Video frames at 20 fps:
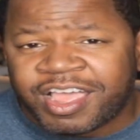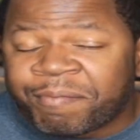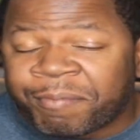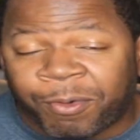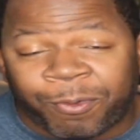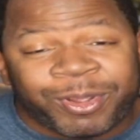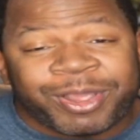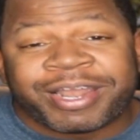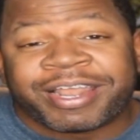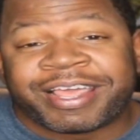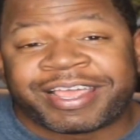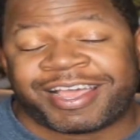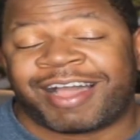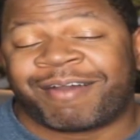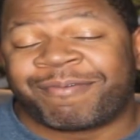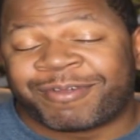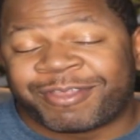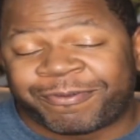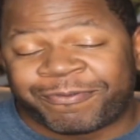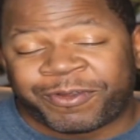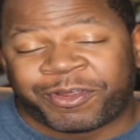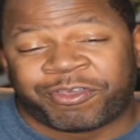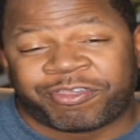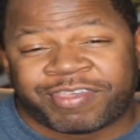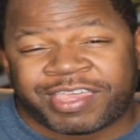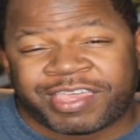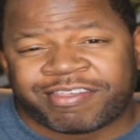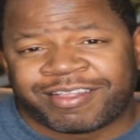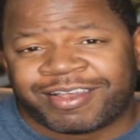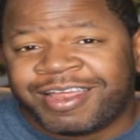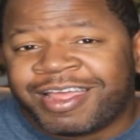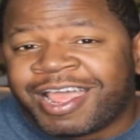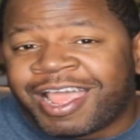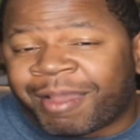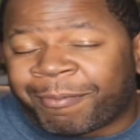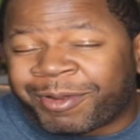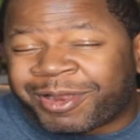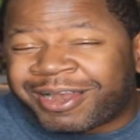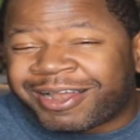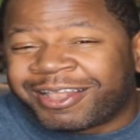But we're going to cover the first season,
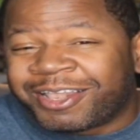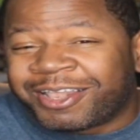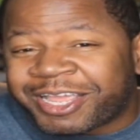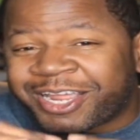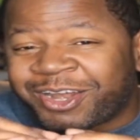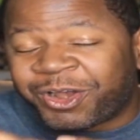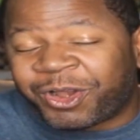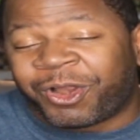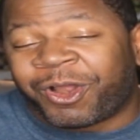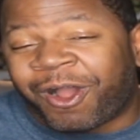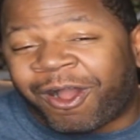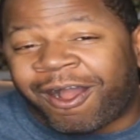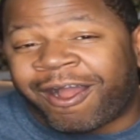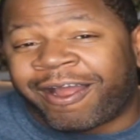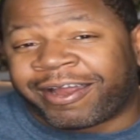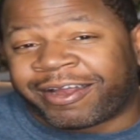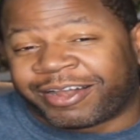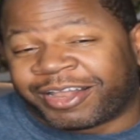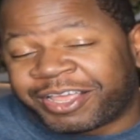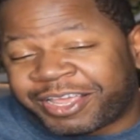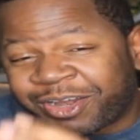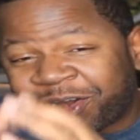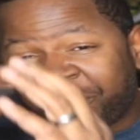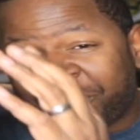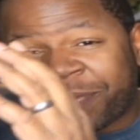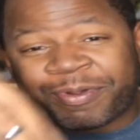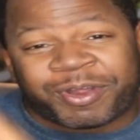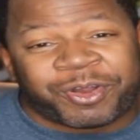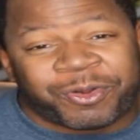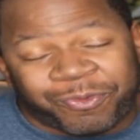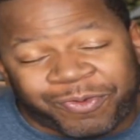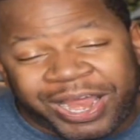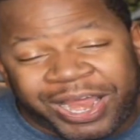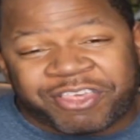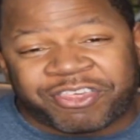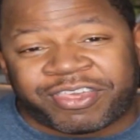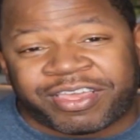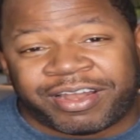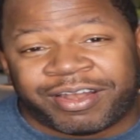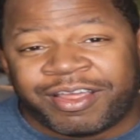and we're going to look at her arc, look at her
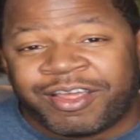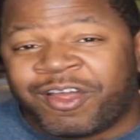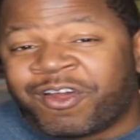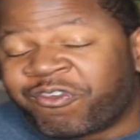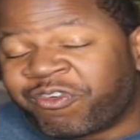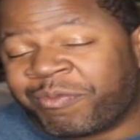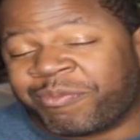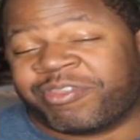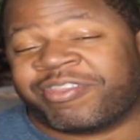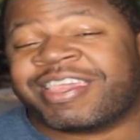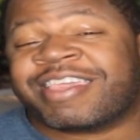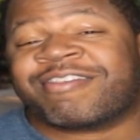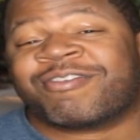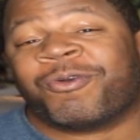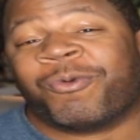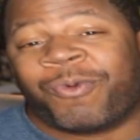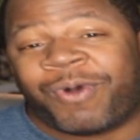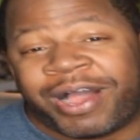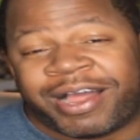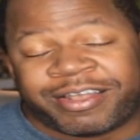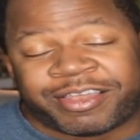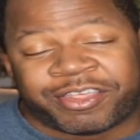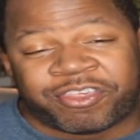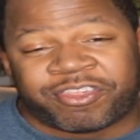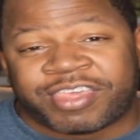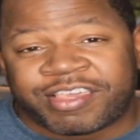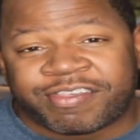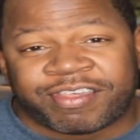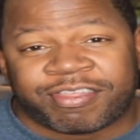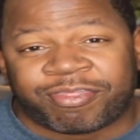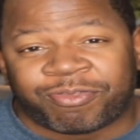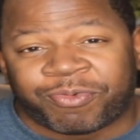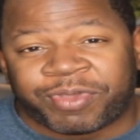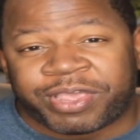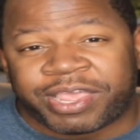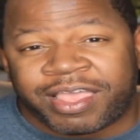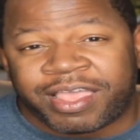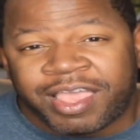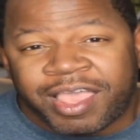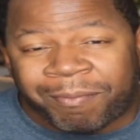progression from season one to season
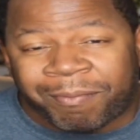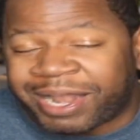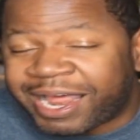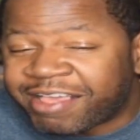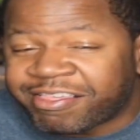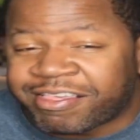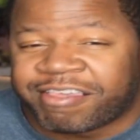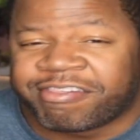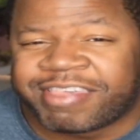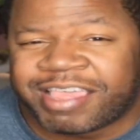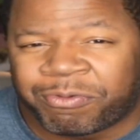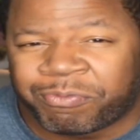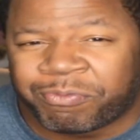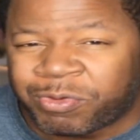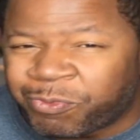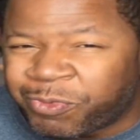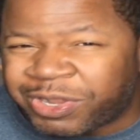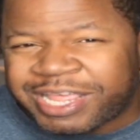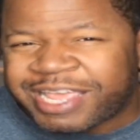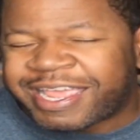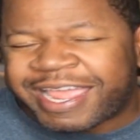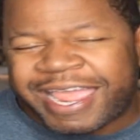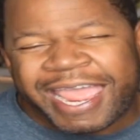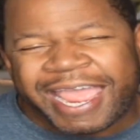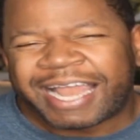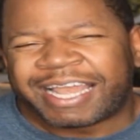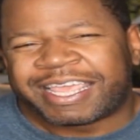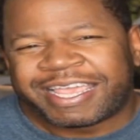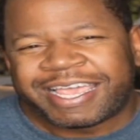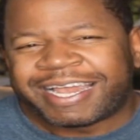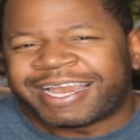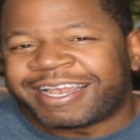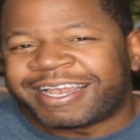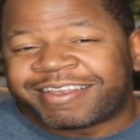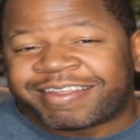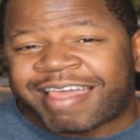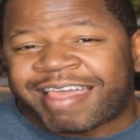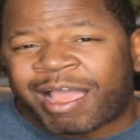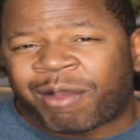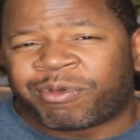three. But as I said, we really can't get into
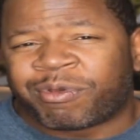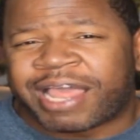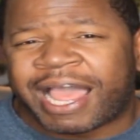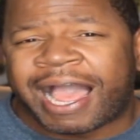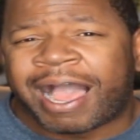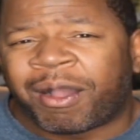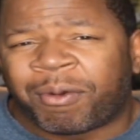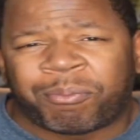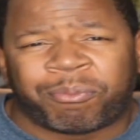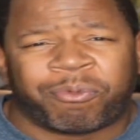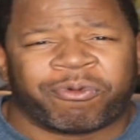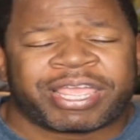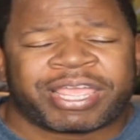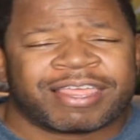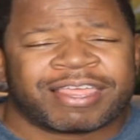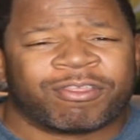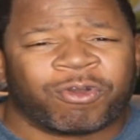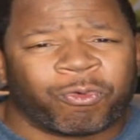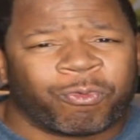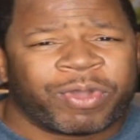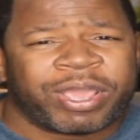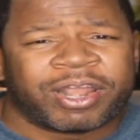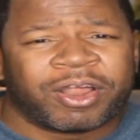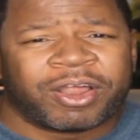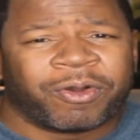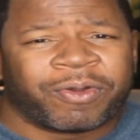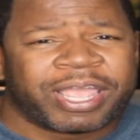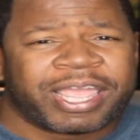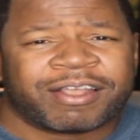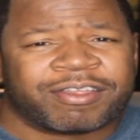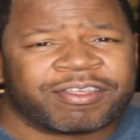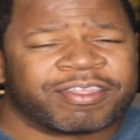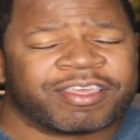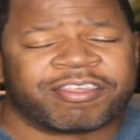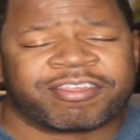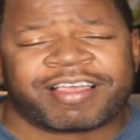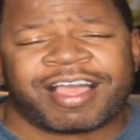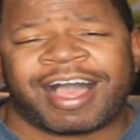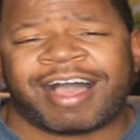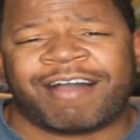that without bringing the widow into
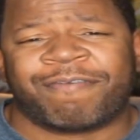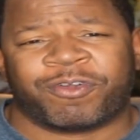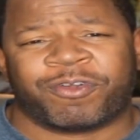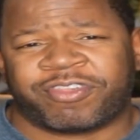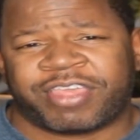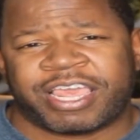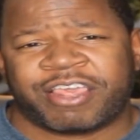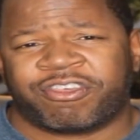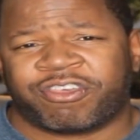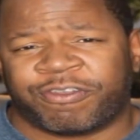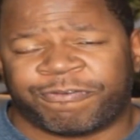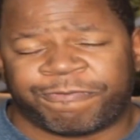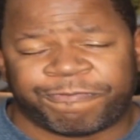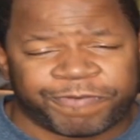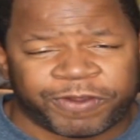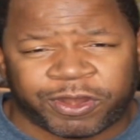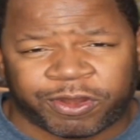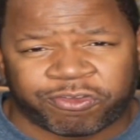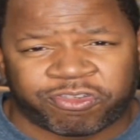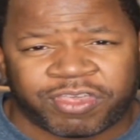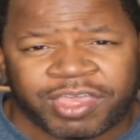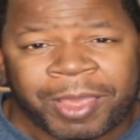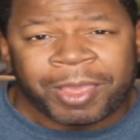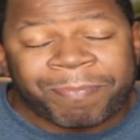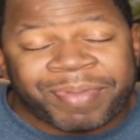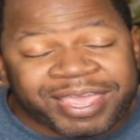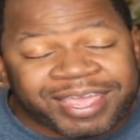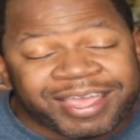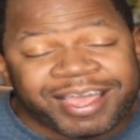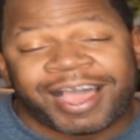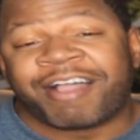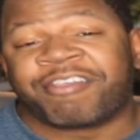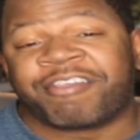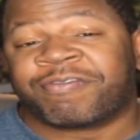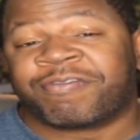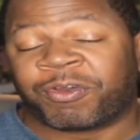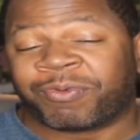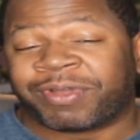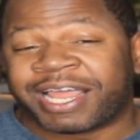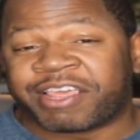this conversation first, because of
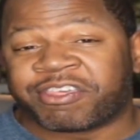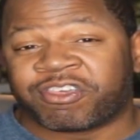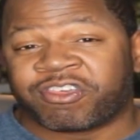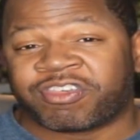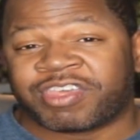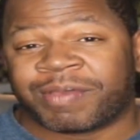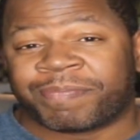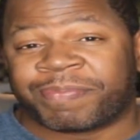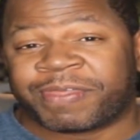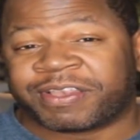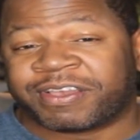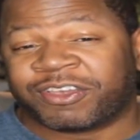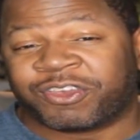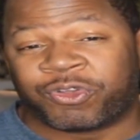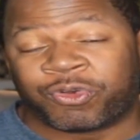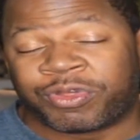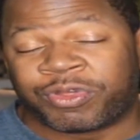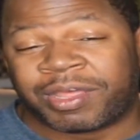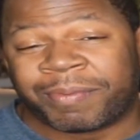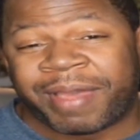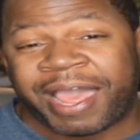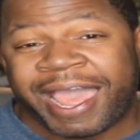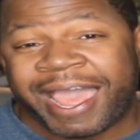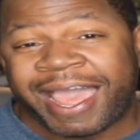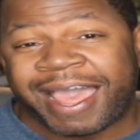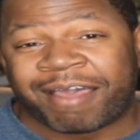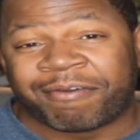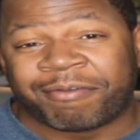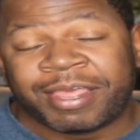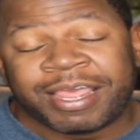the relationship that the two of them have.